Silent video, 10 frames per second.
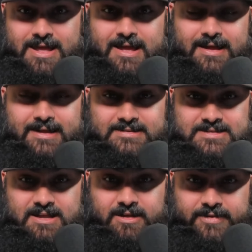
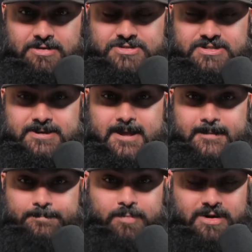against Kyle Nelson.
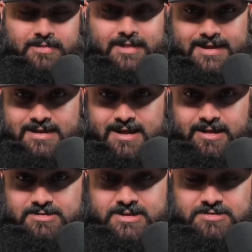But unlike
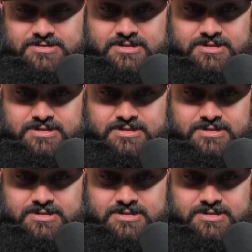Kyle Nelson,